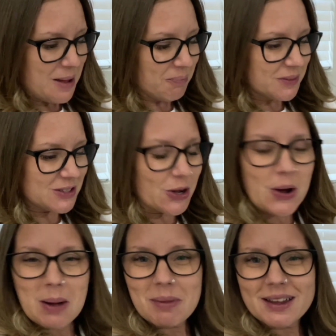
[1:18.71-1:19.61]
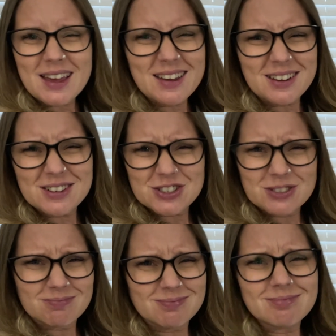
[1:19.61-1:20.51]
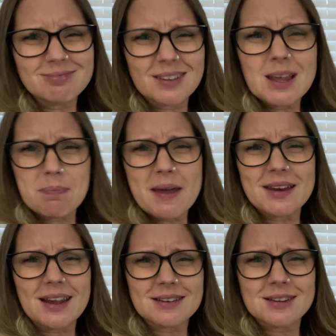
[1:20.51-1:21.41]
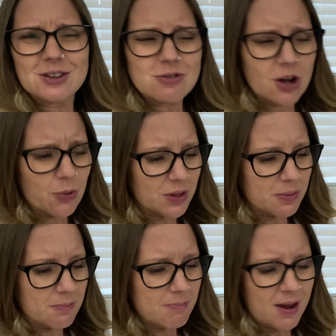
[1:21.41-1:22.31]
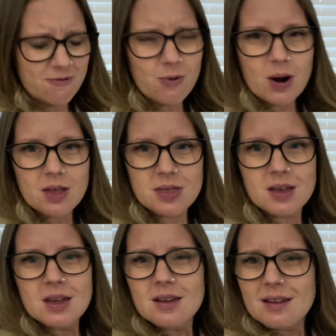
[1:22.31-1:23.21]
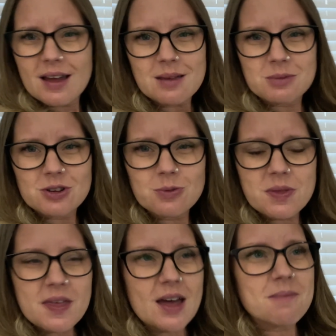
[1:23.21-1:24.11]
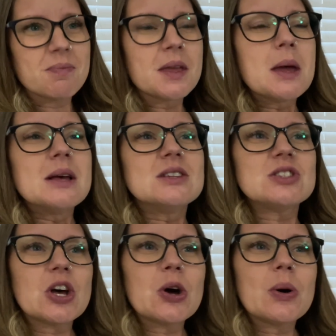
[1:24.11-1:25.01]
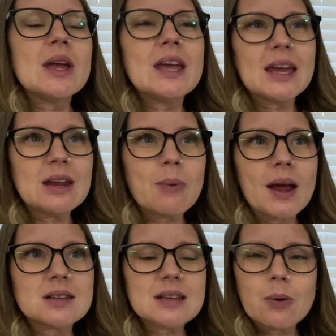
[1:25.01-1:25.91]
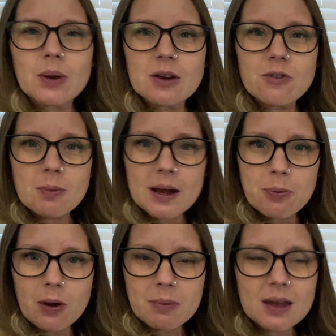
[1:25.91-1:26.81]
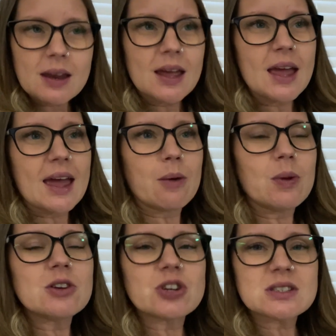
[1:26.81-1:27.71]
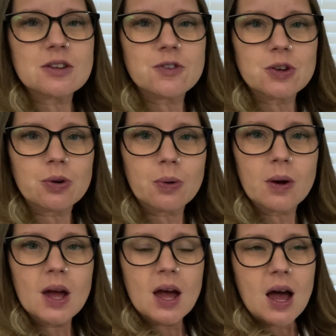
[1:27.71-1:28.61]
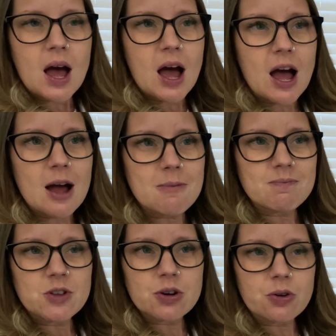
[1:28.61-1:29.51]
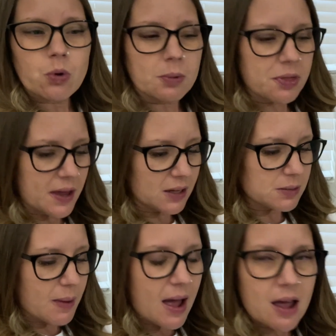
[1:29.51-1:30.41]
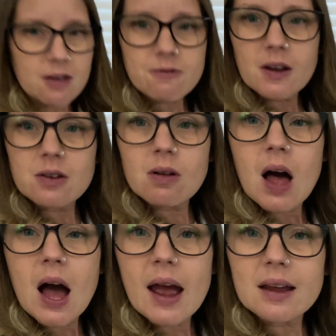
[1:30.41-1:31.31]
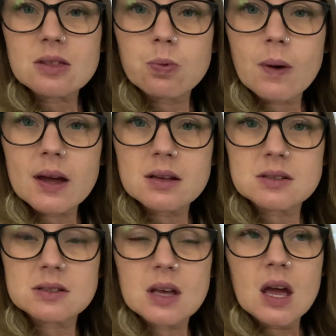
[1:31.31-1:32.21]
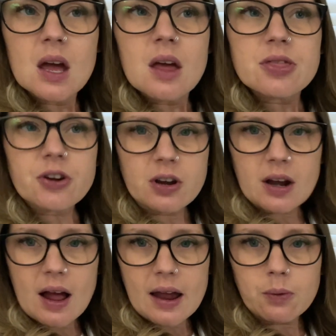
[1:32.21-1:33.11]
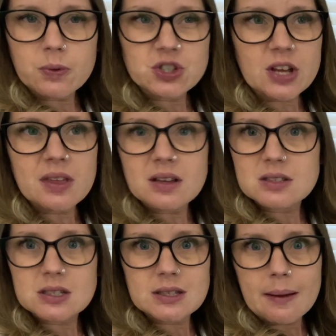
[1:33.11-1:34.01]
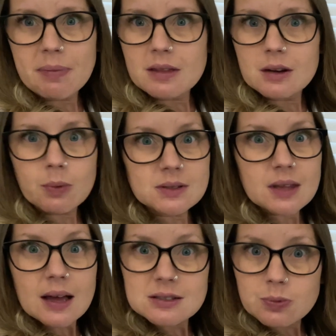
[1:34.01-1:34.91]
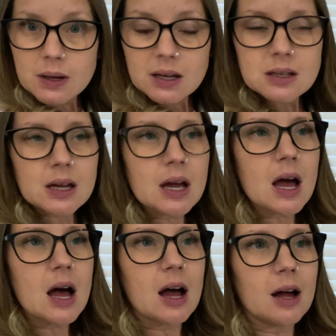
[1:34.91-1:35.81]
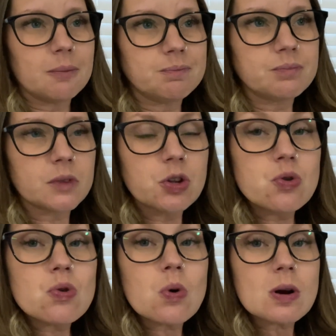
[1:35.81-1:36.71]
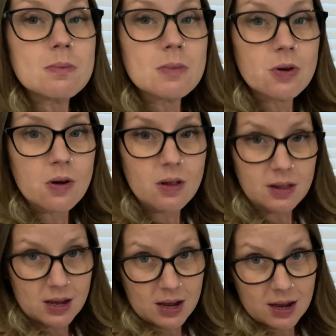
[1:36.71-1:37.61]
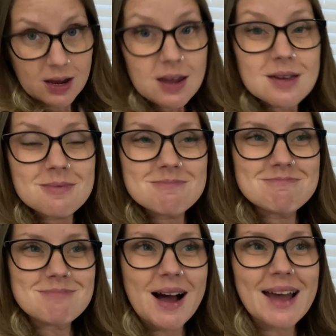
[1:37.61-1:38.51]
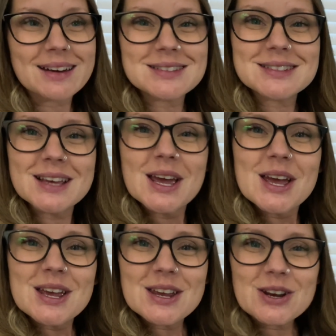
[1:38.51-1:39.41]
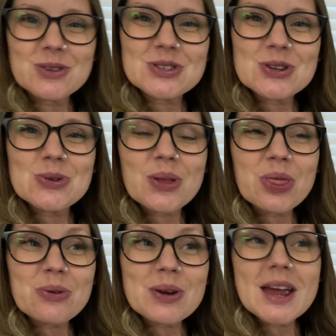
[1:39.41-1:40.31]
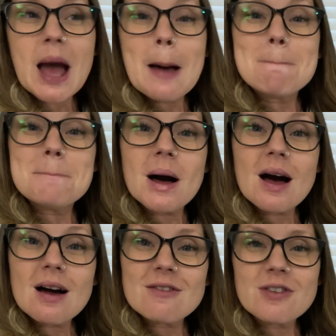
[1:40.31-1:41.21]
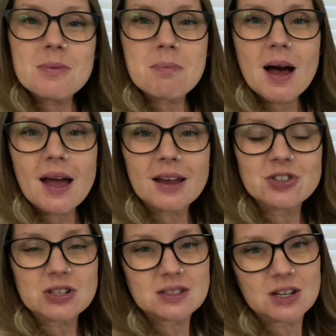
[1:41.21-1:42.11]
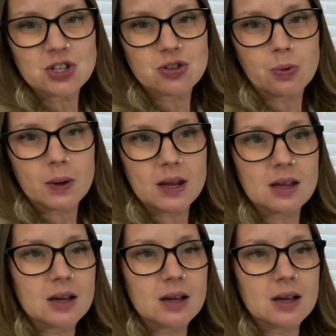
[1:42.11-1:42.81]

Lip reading: So I'm like, yeah, y'all keep that date. You go with May 4th. I am good with that. So anyways, I went in for my appointment and we addressed a few, normal things. My fundal height was 39, which I think is the same thing that it was last week. Normally mine is, 2 to 3 above my gestational week.